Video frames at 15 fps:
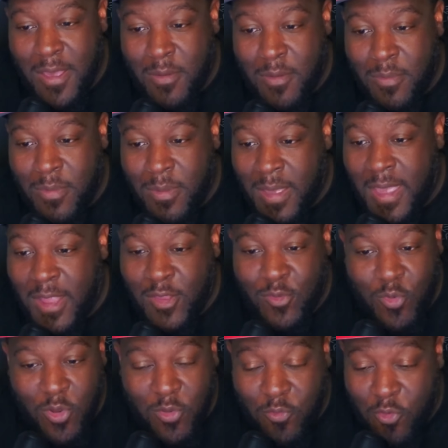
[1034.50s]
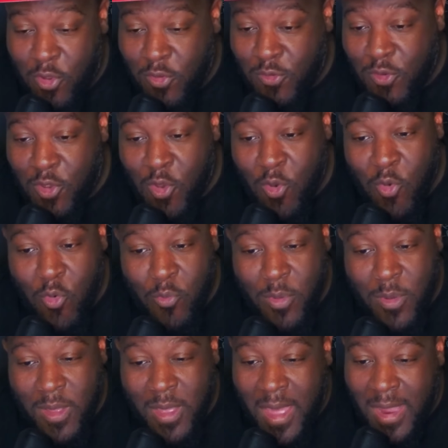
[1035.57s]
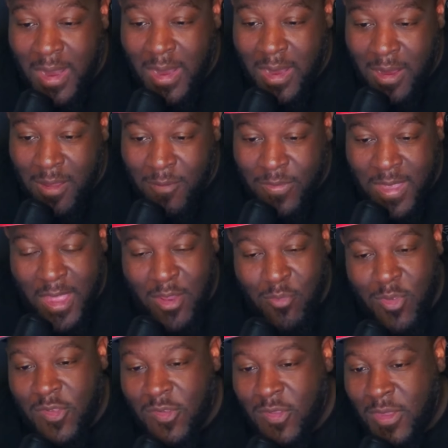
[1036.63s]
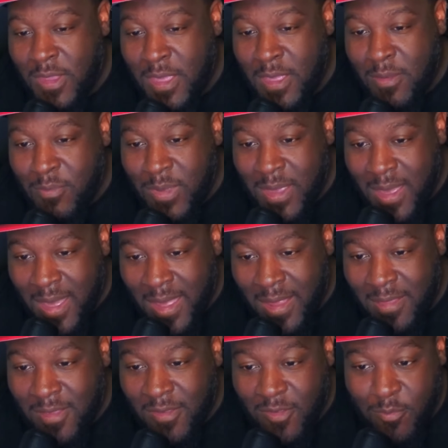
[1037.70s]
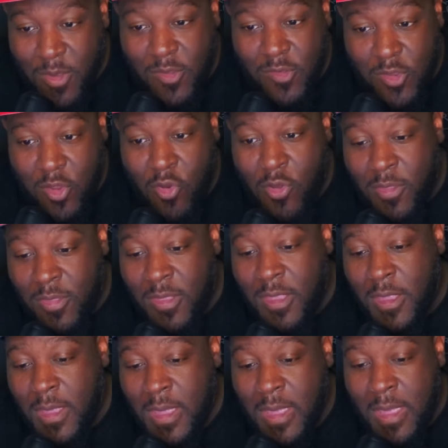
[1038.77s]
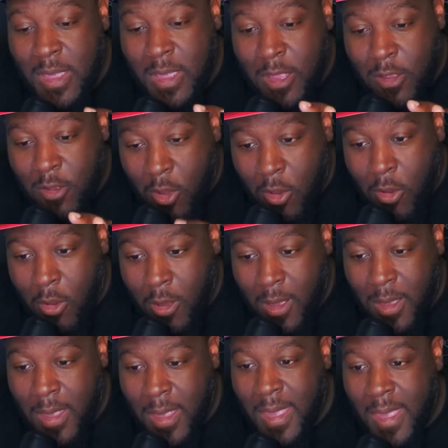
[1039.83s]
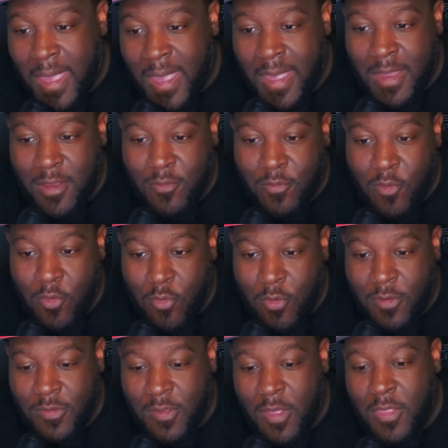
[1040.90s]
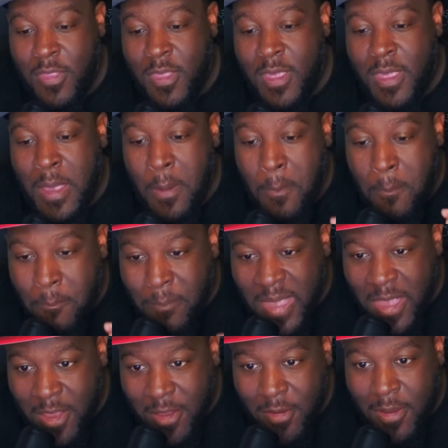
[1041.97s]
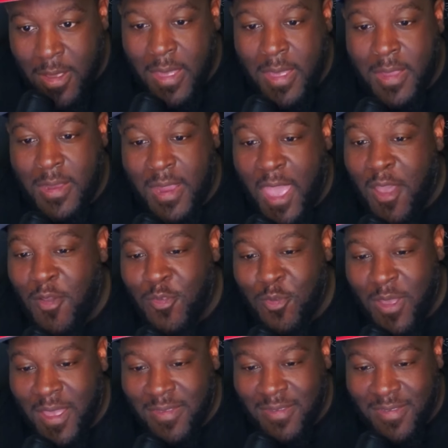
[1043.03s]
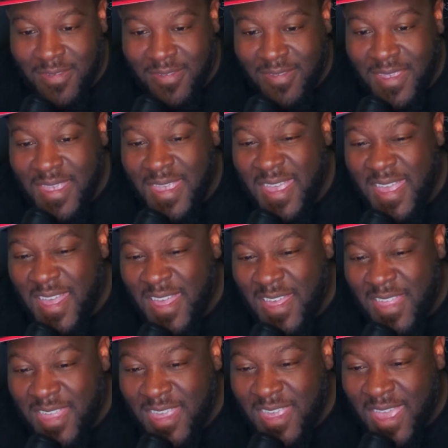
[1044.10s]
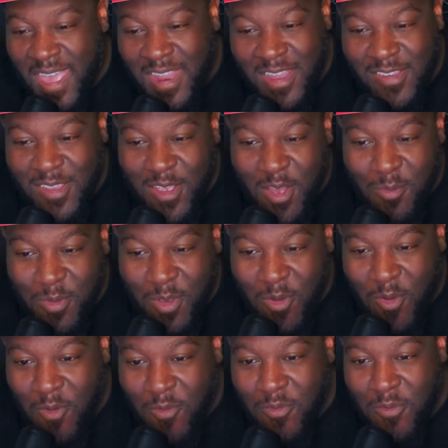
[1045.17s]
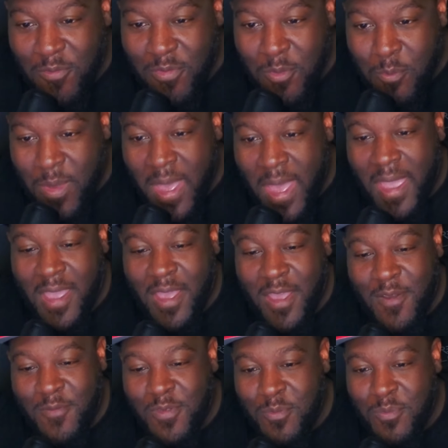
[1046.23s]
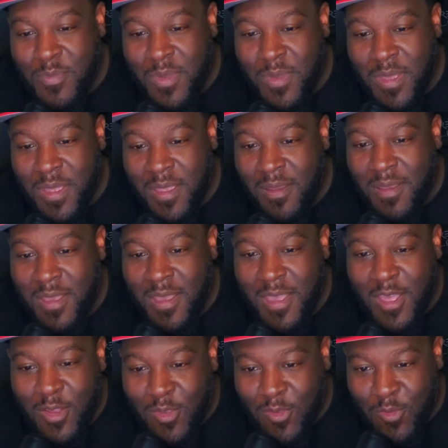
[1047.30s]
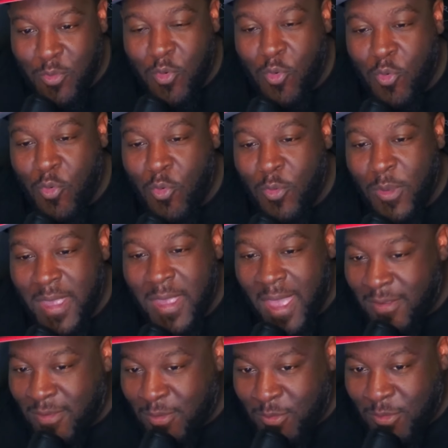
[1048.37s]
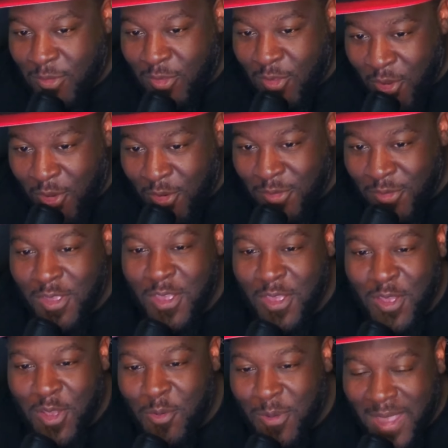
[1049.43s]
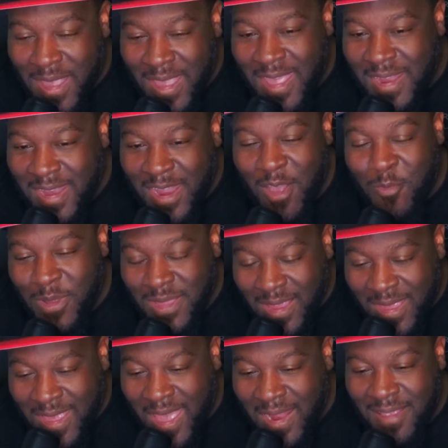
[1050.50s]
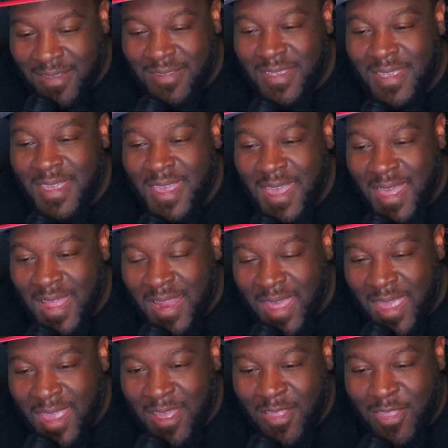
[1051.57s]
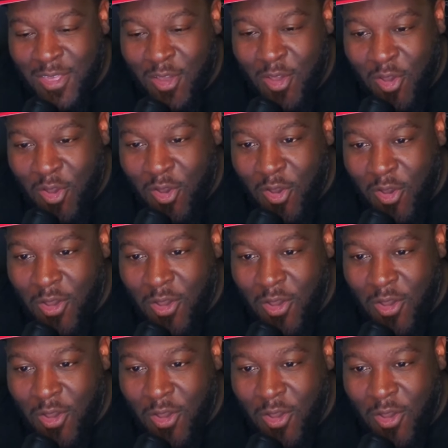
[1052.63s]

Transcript: Again, 2,400 gold, but I love the animation behind this, especially on the hawk and of course the bear. Now you guys can see the energy coming off of the back of the bear. Looks super cool. He has some stars going in and out with the galaxy like the hawk.